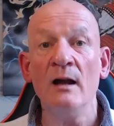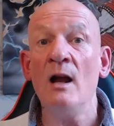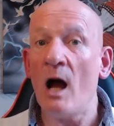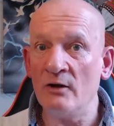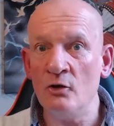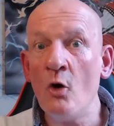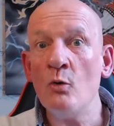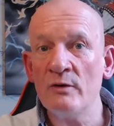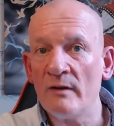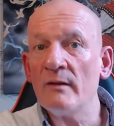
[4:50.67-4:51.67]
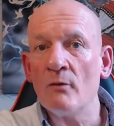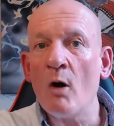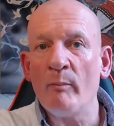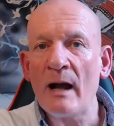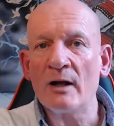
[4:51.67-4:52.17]
I know that there are
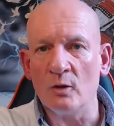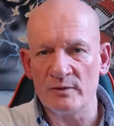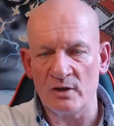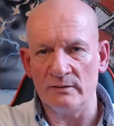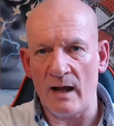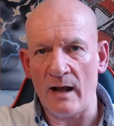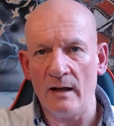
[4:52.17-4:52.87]
backups on there.